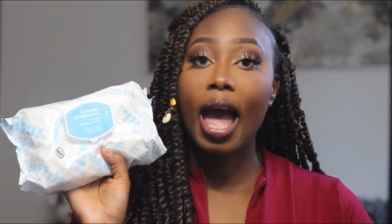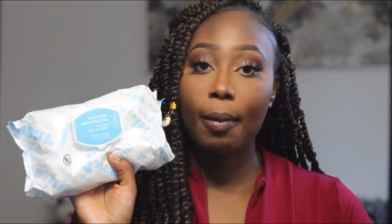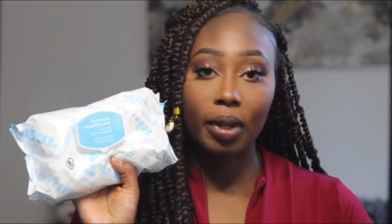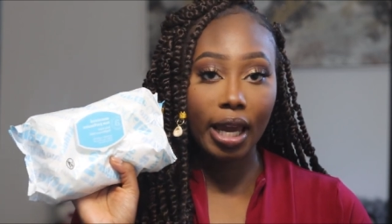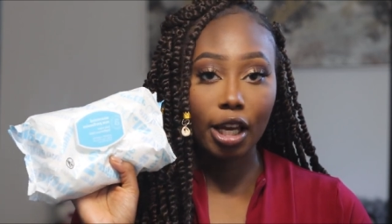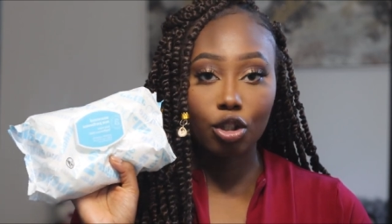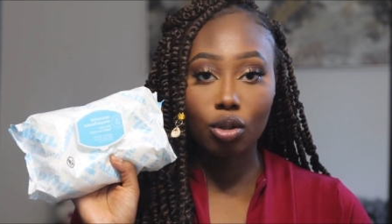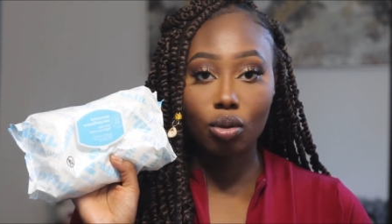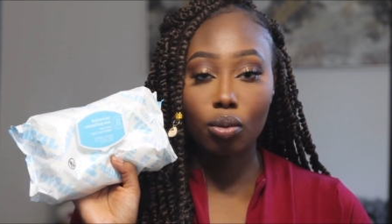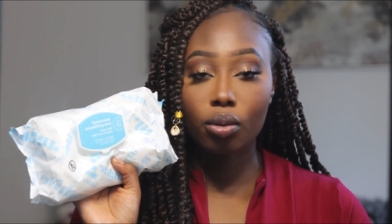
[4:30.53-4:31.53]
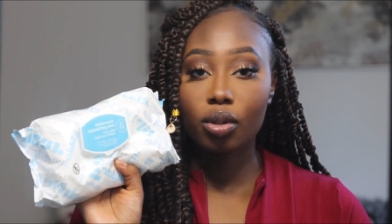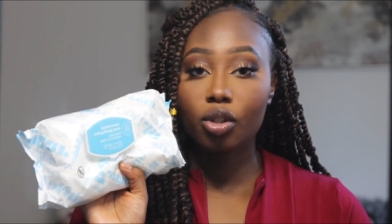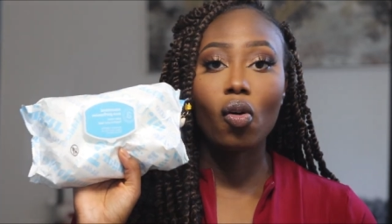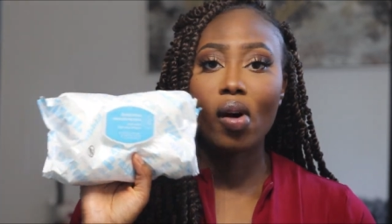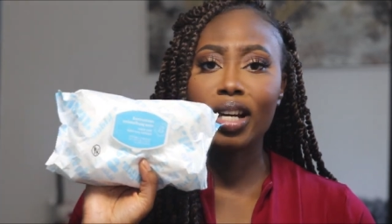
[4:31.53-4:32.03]
application tools
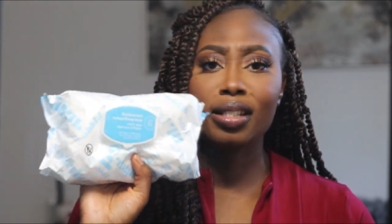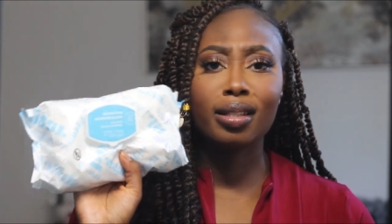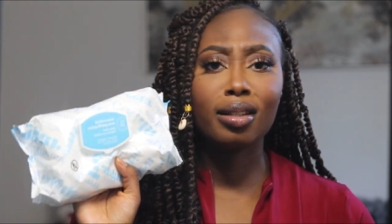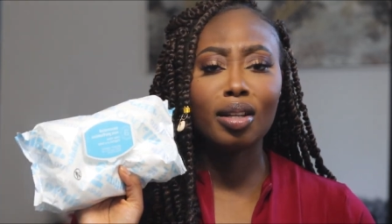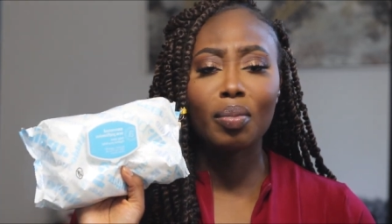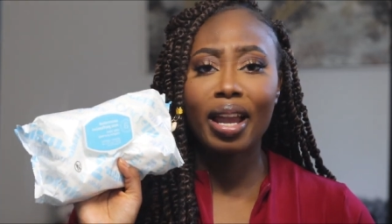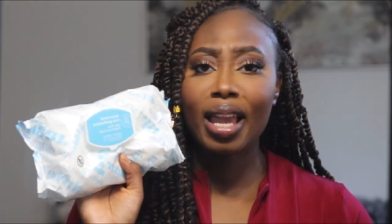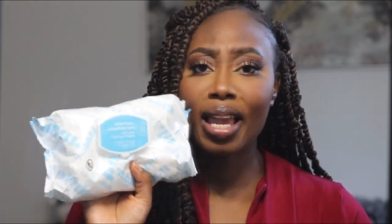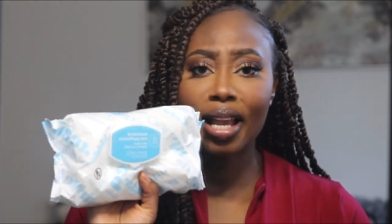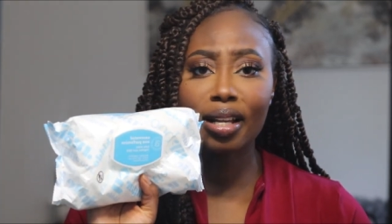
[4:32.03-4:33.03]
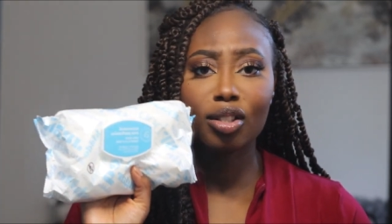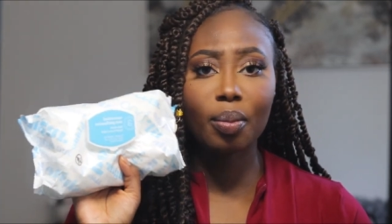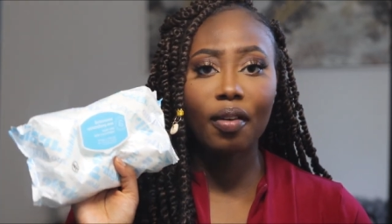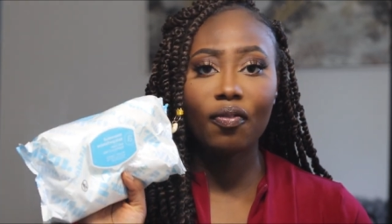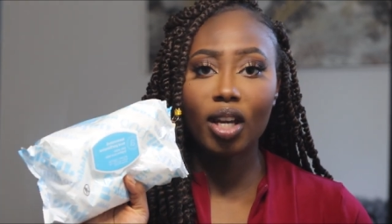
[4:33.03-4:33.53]
or I just clean my hands or
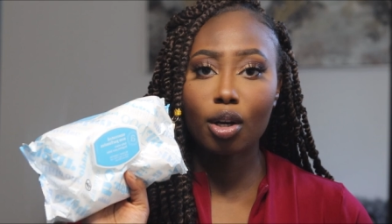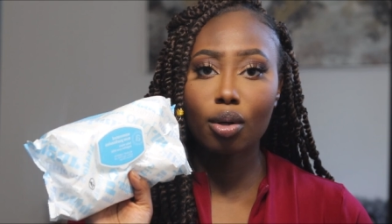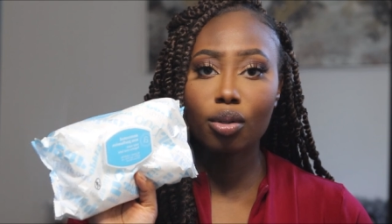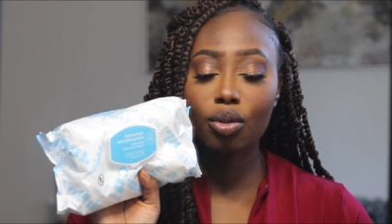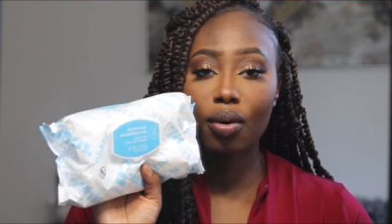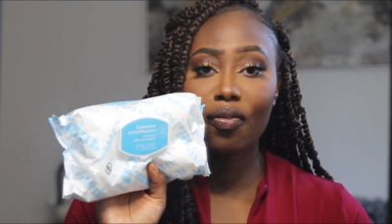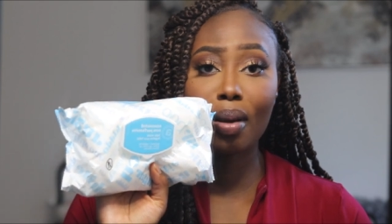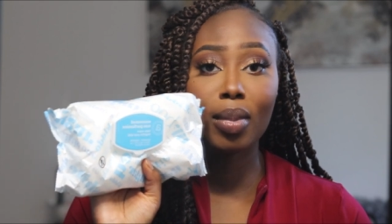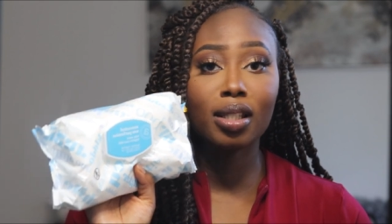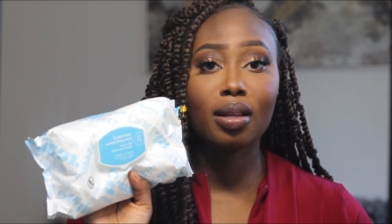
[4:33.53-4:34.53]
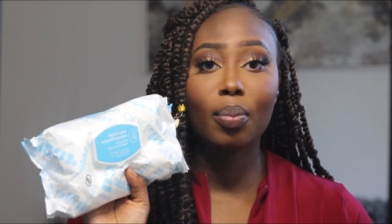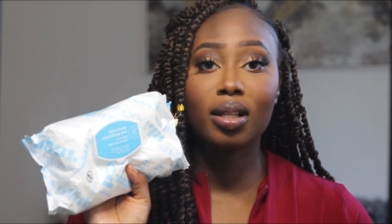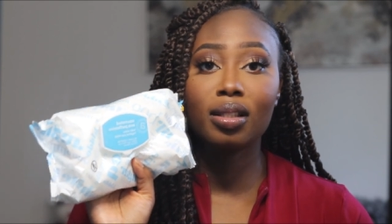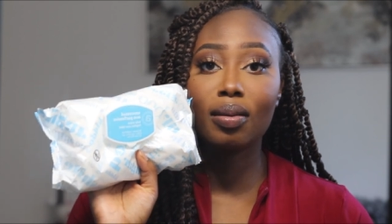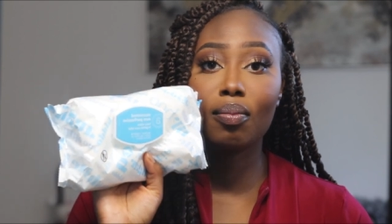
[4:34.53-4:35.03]
my fingers or if I mess up
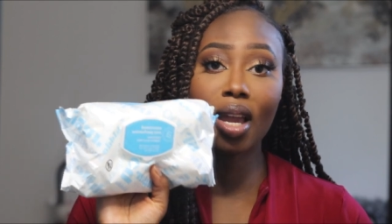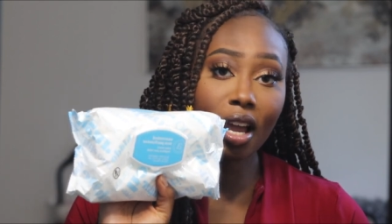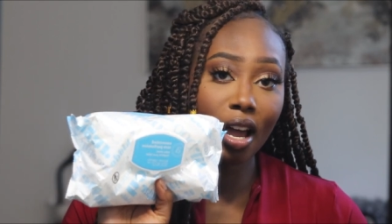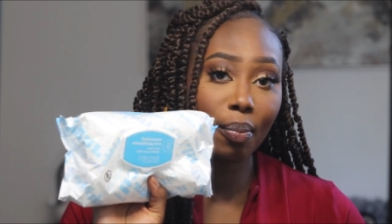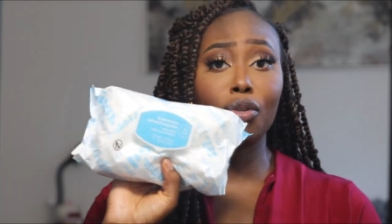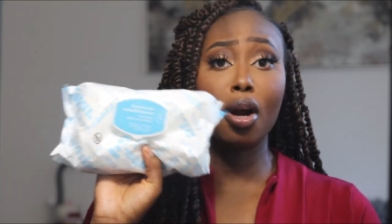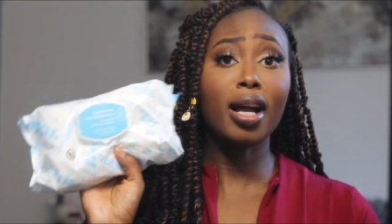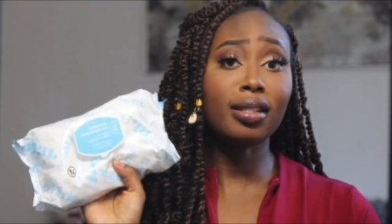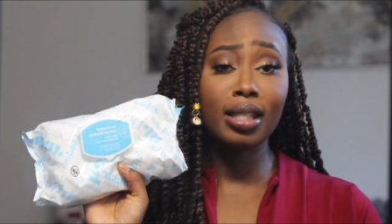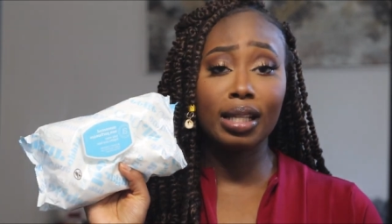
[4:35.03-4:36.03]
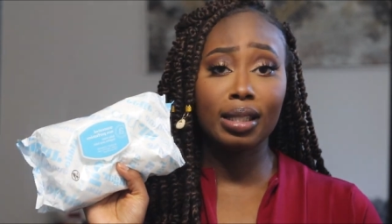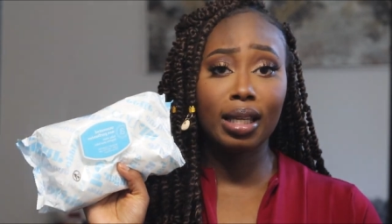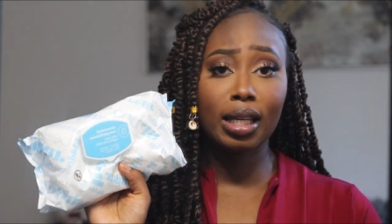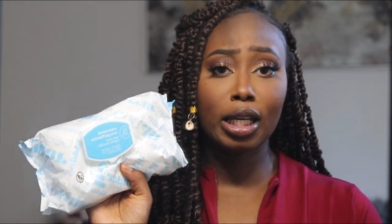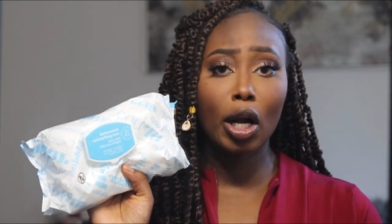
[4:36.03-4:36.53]
on some makeup. They're
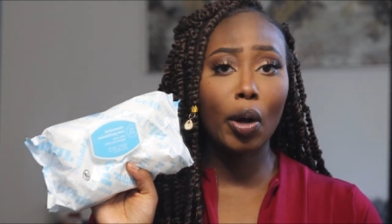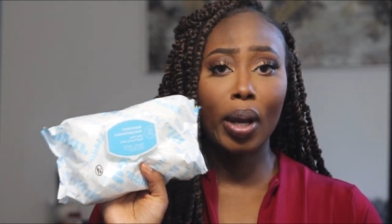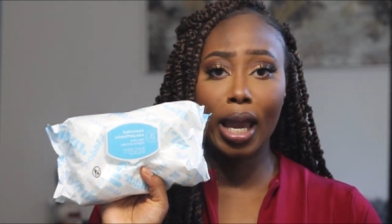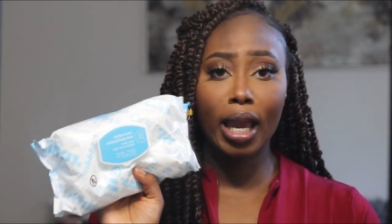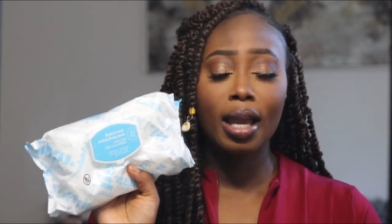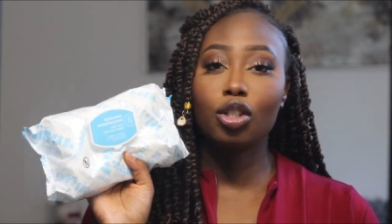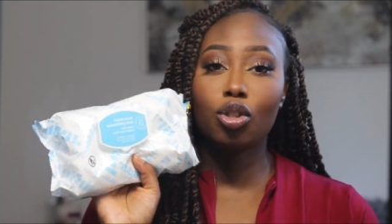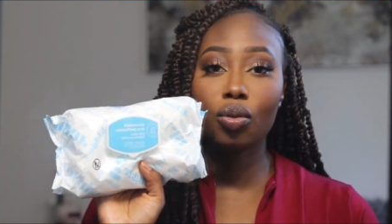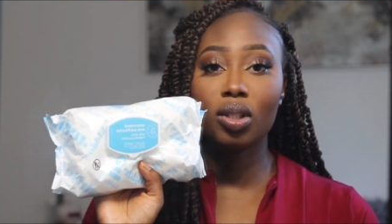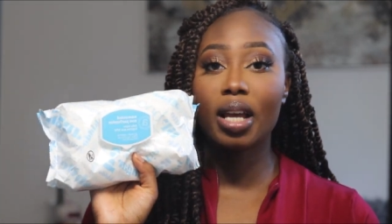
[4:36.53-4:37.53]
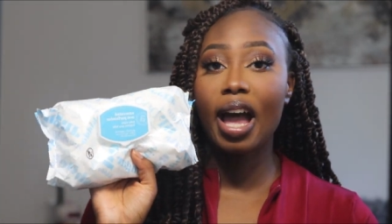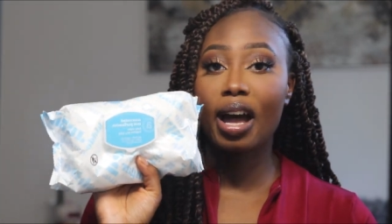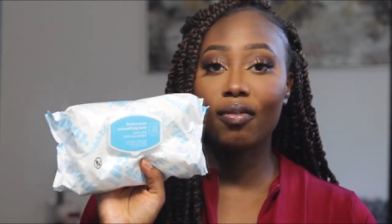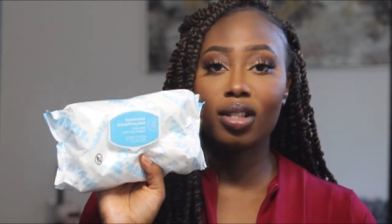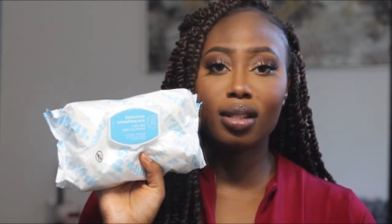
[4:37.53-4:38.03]
unscented. Okay, I can choose to
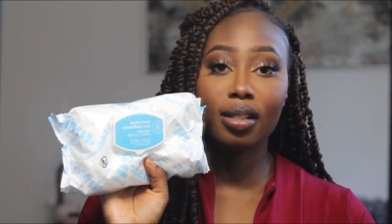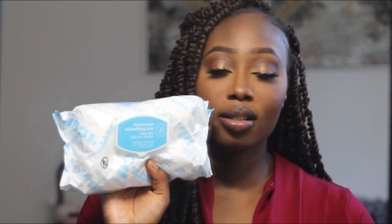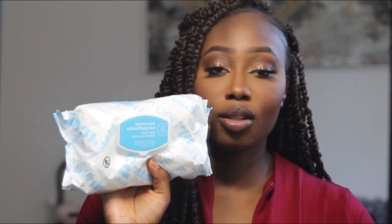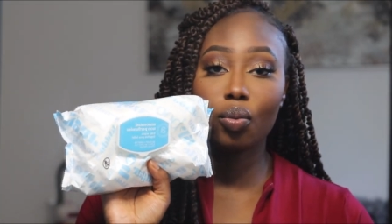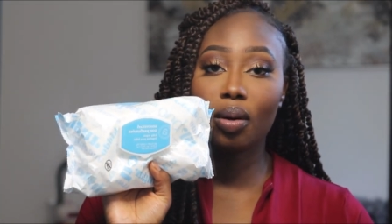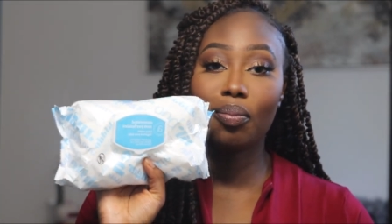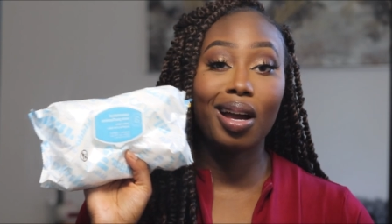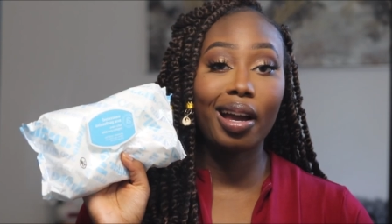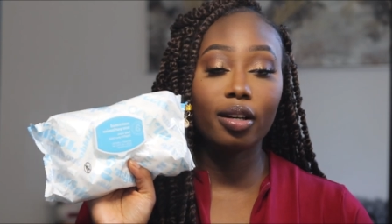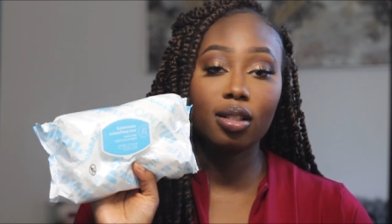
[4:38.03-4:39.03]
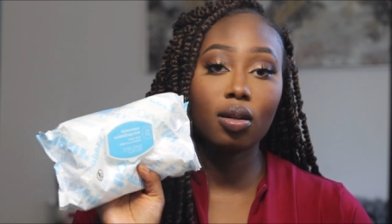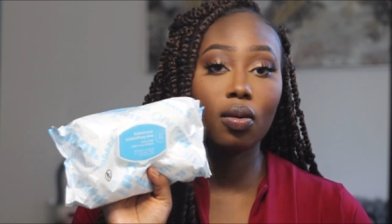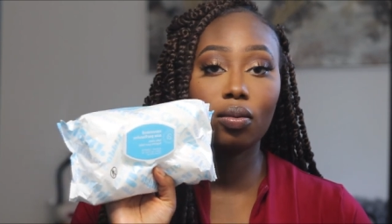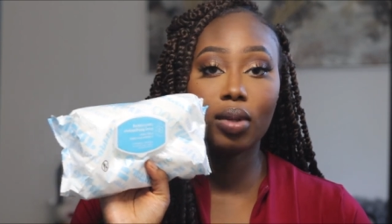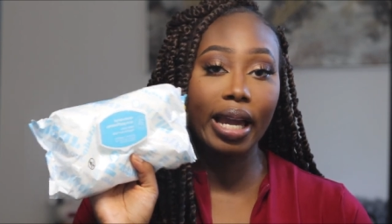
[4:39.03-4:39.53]
have a scented one, but I just
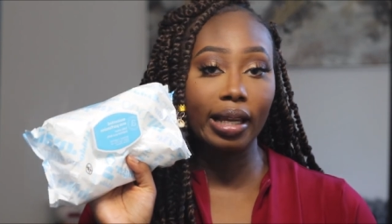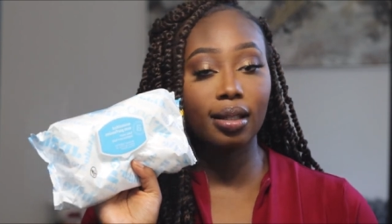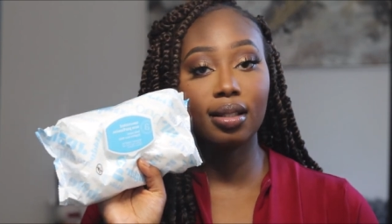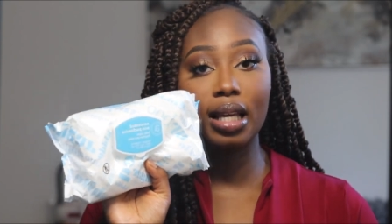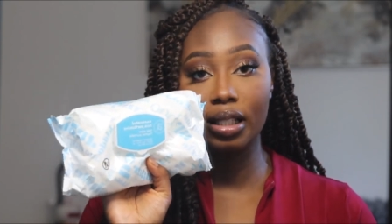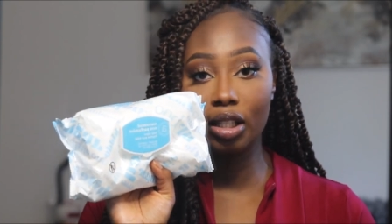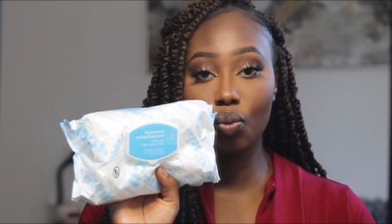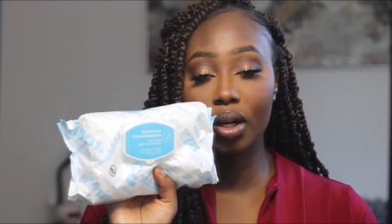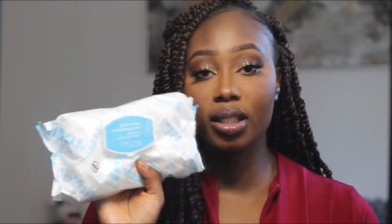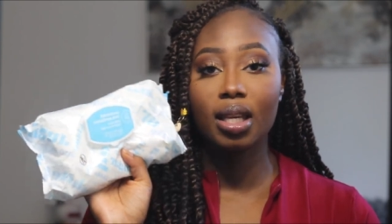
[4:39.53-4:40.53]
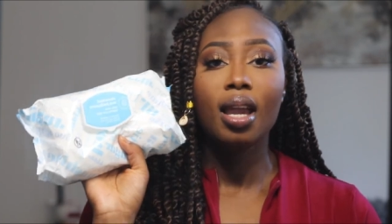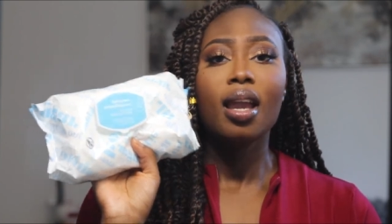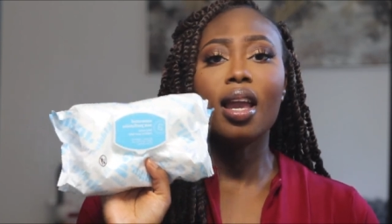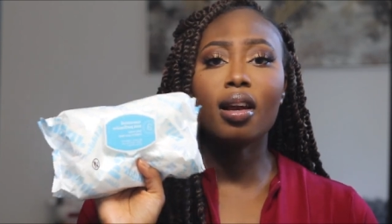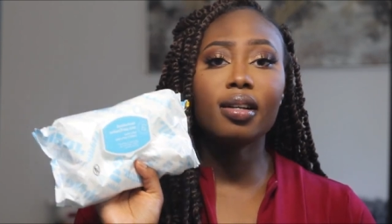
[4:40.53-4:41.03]
don't like the scented ones.
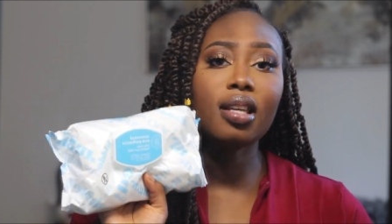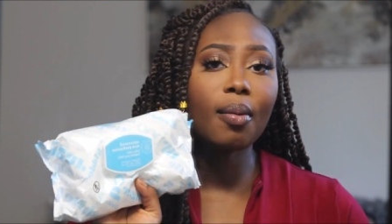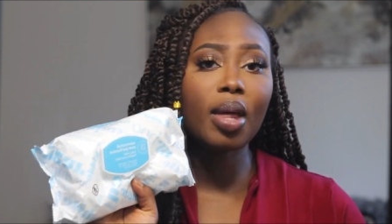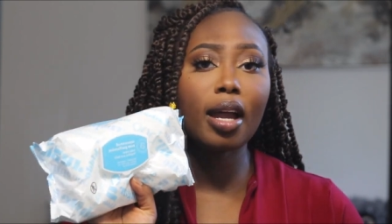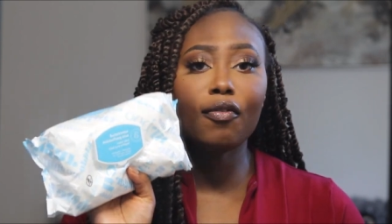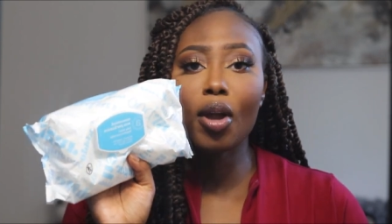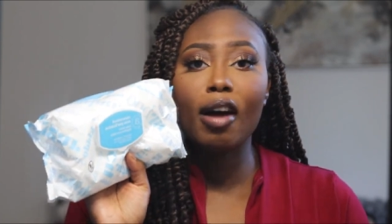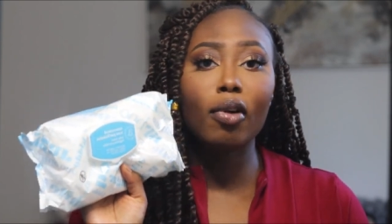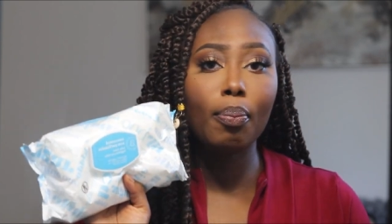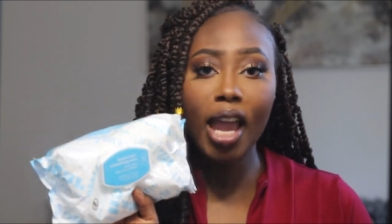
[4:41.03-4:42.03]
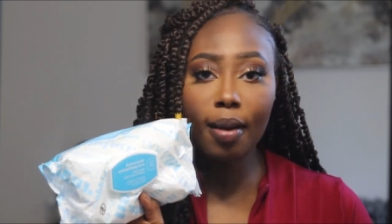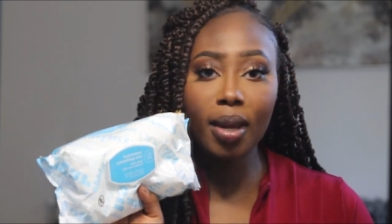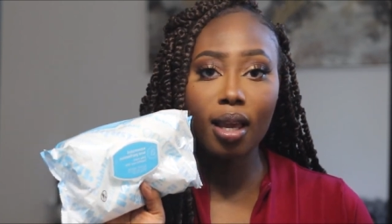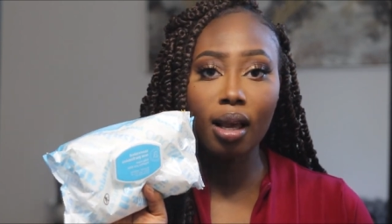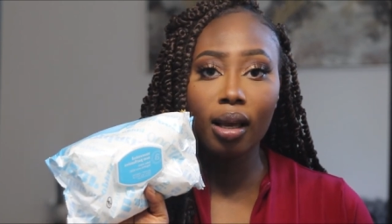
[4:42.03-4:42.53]
And on top of that, if you have a
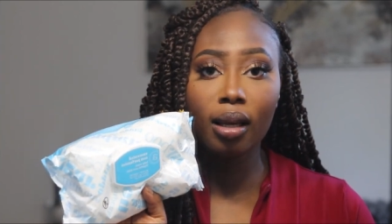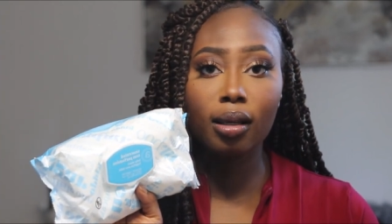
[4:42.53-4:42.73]
baby,